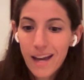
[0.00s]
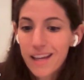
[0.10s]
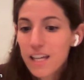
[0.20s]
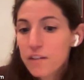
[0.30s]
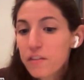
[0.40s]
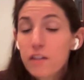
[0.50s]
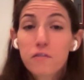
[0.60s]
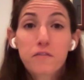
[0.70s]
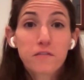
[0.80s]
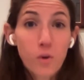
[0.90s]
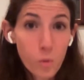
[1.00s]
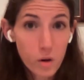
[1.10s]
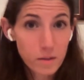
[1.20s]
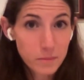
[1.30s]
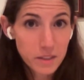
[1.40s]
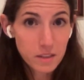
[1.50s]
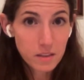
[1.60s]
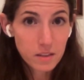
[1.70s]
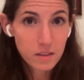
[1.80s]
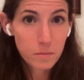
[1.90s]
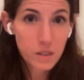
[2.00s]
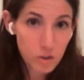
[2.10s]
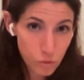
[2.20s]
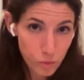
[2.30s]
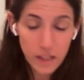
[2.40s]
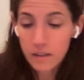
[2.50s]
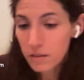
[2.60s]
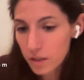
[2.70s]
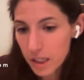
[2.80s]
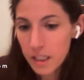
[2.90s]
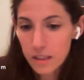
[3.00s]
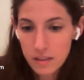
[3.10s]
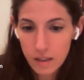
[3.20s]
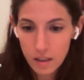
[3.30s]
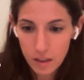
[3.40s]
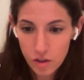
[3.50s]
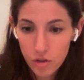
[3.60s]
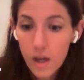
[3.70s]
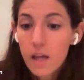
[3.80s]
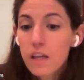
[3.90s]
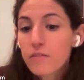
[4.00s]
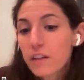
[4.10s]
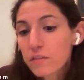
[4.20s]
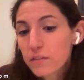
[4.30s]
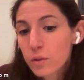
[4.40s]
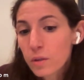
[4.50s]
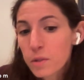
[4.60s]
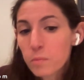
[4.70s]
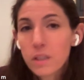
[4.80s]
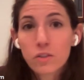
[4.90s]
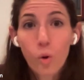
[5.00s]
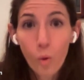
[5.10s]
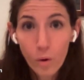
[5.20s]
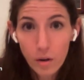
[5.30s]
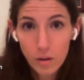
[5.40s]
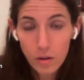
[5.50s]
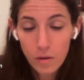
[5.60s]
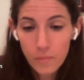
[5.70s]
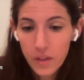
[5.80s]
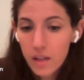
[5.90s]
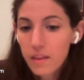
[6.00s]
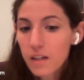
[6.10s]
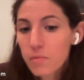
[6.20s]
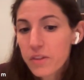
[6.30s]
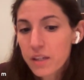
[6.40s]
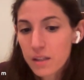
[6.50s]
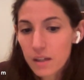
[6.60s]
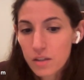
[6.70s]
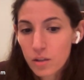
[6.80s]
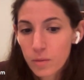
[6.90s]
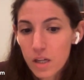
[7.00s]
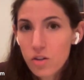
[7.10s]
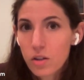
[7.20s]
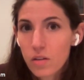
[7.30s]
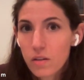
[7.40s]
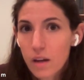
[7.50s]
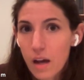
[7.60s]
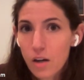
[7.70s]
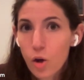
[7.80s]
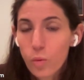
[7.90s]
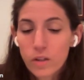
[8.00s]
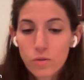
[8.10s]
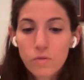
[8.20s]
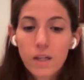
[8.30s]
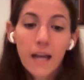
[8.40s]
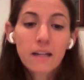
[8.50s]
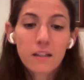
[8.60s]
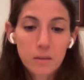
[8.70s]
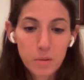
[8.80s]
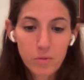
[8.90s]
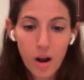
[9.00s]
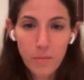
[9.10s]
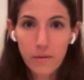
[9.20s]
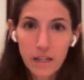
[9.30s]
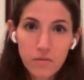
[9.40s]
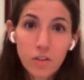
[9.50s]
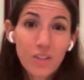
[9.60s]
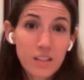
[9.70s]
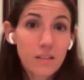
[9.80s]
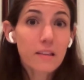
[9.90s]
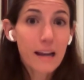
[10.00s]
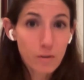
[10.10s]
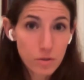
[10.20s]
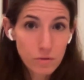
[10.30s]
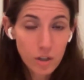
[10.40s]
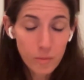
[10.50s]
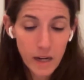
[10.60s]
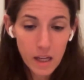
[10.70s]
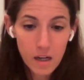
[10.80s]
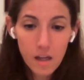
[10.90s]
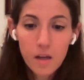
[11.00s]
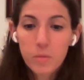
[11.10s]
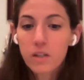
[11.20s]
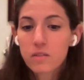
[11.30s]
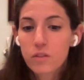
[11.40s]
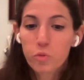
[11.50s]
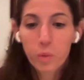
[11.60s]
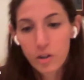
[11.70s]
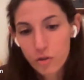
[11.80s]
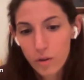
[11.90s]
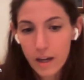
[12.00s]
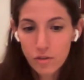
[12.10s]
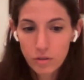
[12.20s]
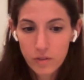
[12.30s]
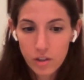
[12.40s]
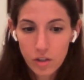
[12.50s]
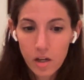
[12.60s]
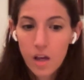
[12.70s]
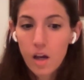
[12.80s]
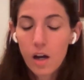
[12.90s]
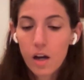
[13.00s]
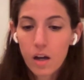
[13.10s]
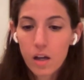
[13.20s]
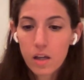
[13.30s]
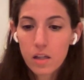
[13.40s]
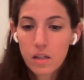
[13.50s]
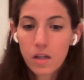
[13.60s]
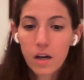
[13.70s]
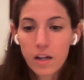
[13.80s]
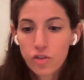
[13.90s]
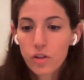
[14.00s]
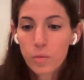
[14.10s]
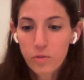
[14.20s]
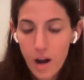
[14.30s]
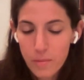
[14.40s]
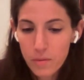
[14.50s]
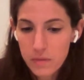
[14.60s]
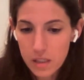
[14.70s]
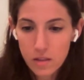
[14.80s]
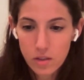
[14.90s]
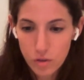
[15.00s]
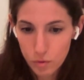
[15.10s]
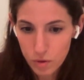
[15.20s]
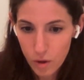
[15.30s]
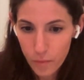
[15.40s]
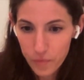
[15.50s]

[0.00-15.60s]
If informed means written, great, that's not an issue. If informed means oral, then I'm thinking that termination is not going to technically be proper, right? Even though he is allowed to terminate because of this partial actual eviction, not actually the proper means to do so.